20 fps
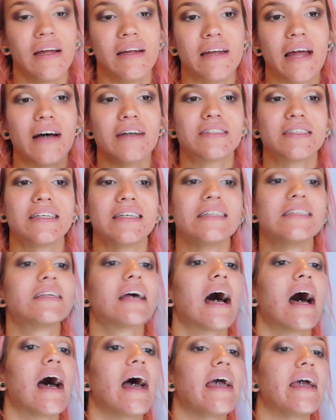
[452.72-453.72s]
Now since
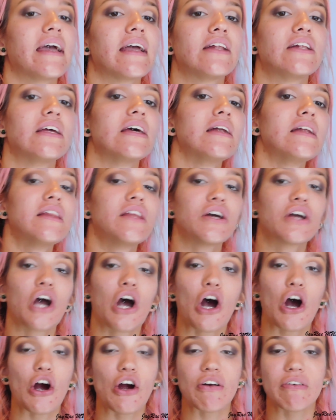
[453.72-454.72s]
I did the
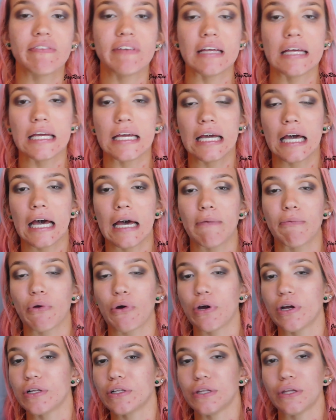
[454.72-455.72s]
carving, I'm
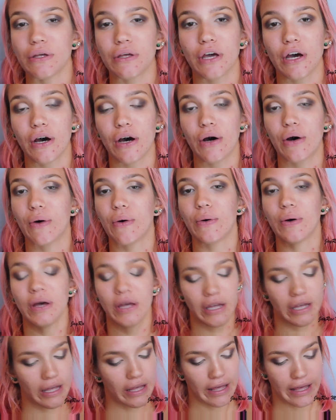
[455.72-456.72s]
going to go
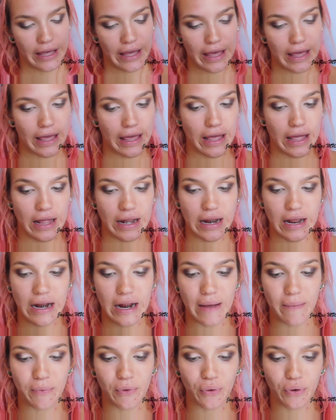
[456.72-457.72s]
in and
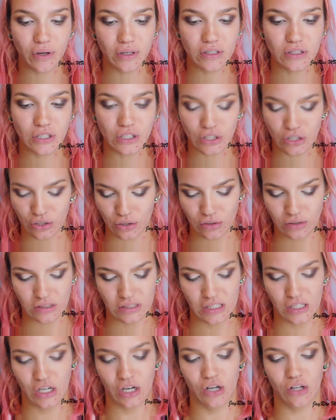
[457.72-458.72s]
I'm going to use
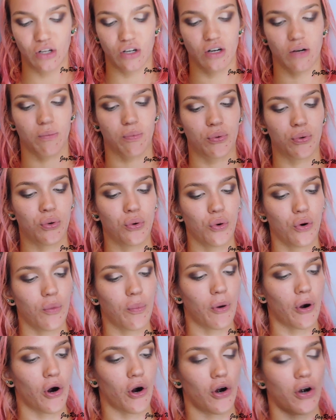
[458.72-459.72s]
the color Pool
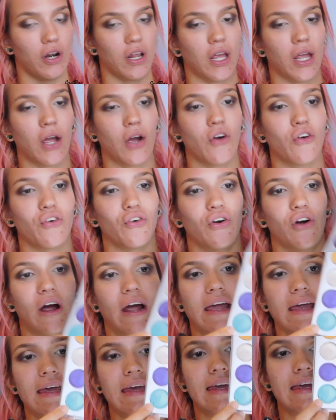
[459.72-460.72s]
Party
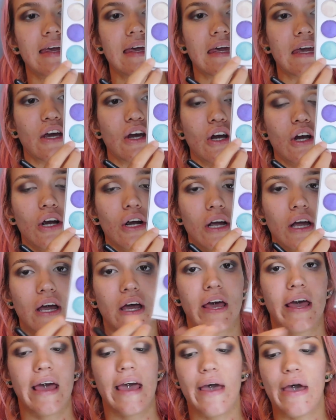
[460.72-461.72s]
right here
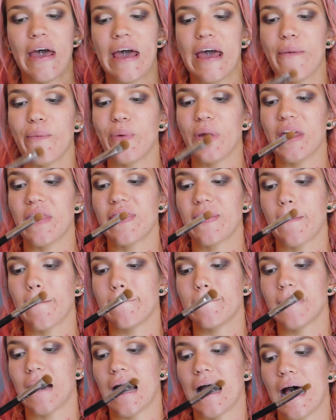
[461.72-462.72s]
with
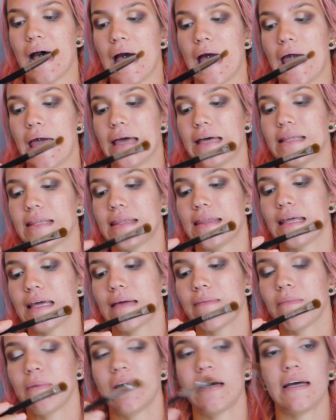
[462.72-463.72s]
my
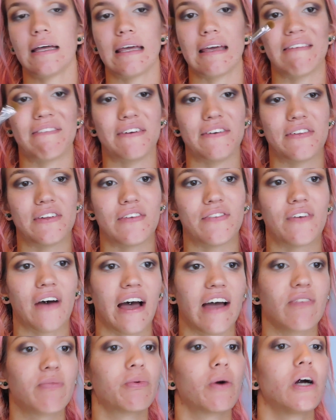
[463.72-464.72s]
Sigma E
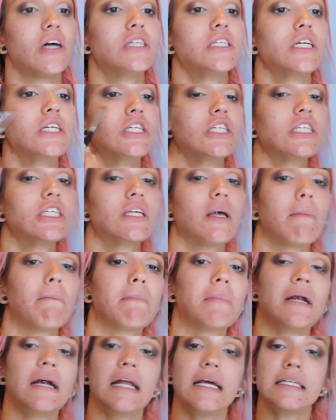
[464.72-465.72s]
fifty-five brush and just
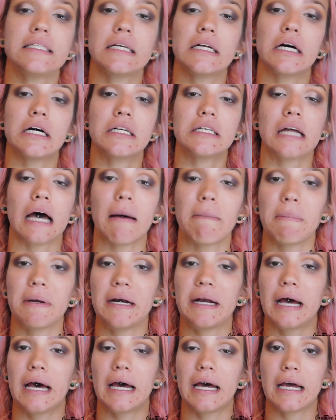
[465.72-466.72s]
place it on top of
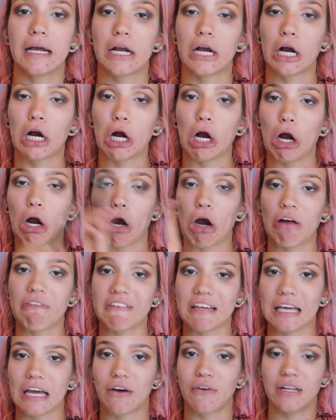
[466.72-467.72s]
that
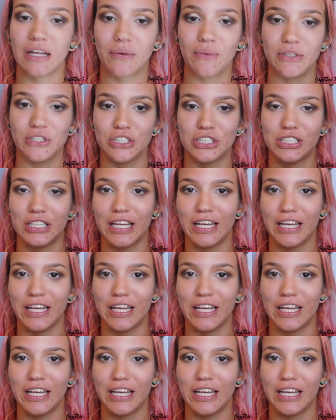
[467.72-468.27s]
carving out that we just